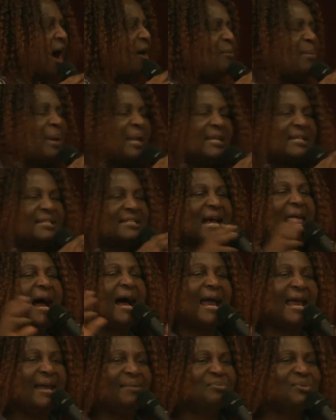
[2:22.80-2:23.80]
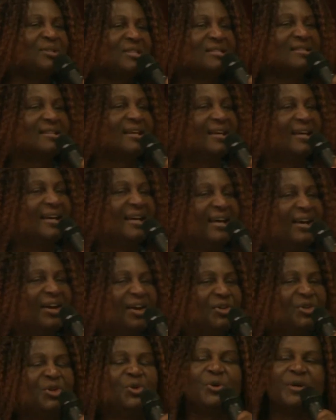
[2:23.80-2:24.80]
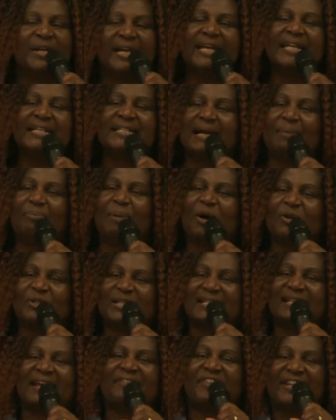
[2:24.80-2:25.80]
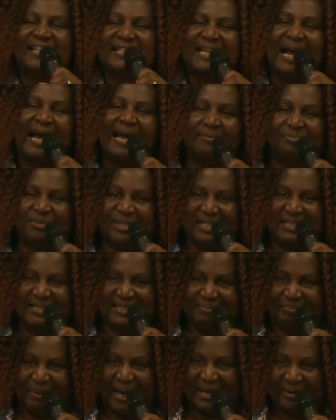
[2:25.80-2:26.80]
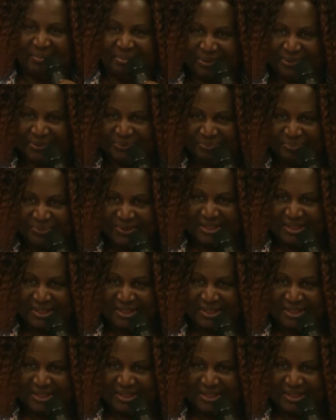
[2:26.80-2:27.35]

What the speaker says: how many times you read about 7 times in the Bible?